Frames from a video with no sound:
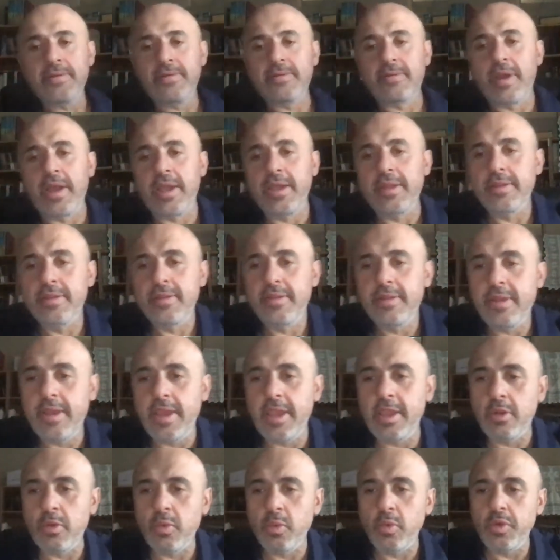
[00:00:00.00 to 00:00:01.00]
Right?
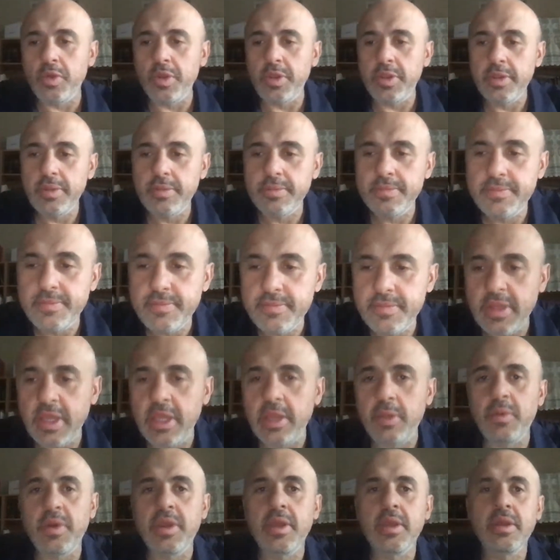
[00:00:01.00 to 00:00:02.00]
Hater would.
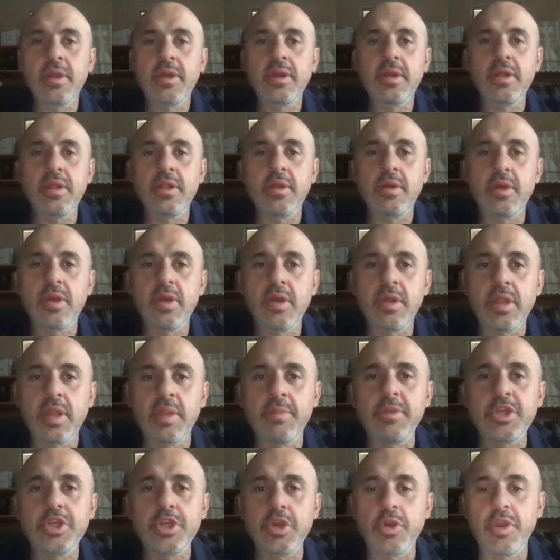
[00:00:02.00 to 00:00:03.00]
Anyway,
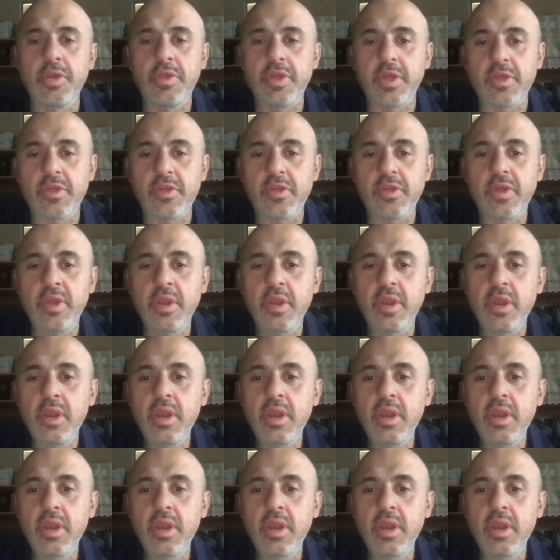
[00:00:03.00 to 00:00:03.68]
let me show you this.